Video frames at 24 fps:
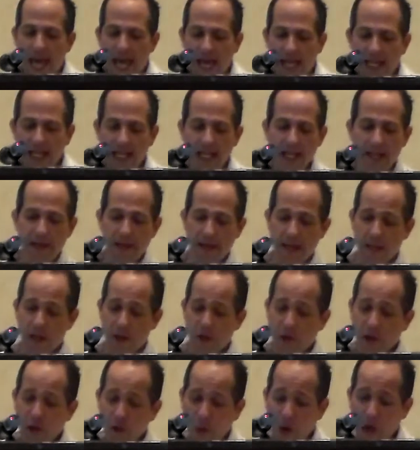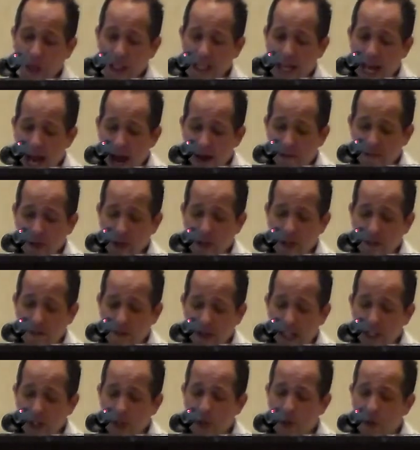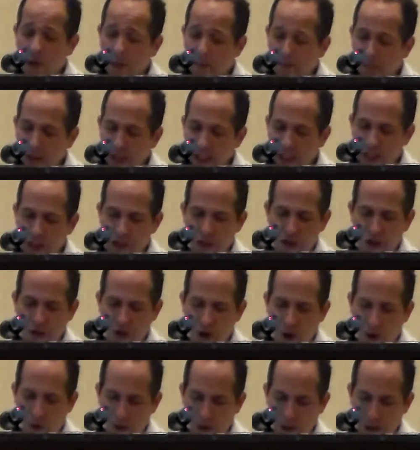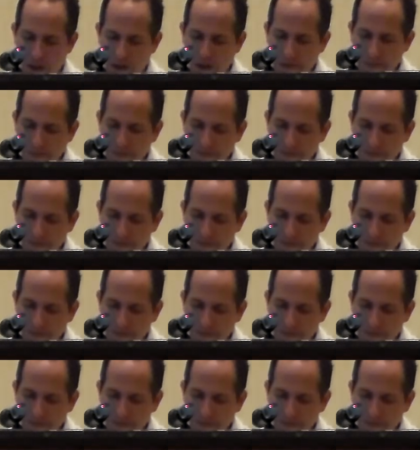And shortly after the events, you completed your notes.